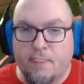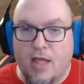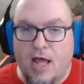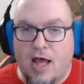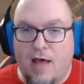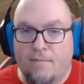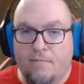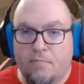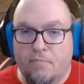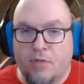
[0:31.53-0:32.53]
Uh,
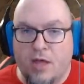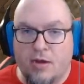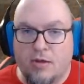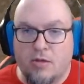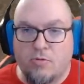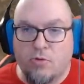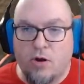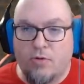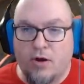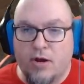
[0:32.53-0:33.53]
but you
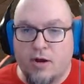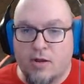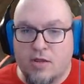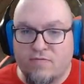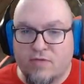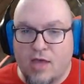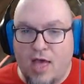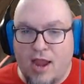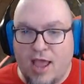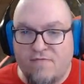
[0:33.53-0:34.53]
run around here, you've
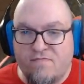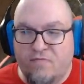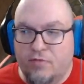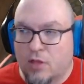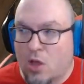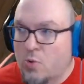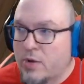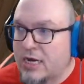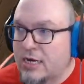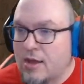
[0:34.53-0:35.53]
got a
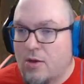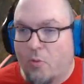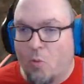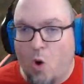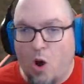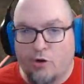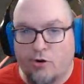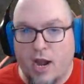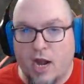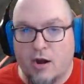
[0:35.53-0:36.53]
flowing
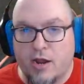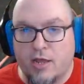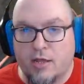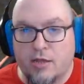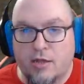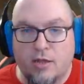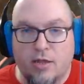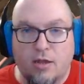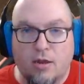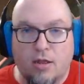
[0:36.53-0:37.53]
water area
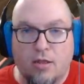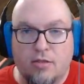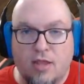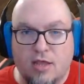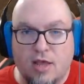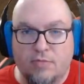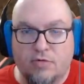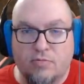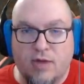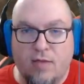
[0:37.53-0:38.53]
that comes
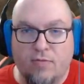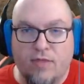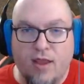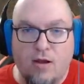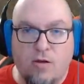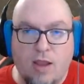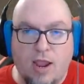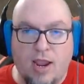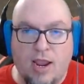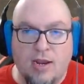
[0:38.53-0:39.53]
from down there,
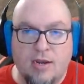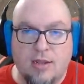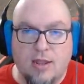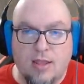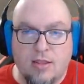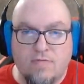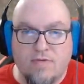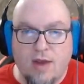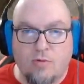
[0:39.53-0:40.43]
and you've got a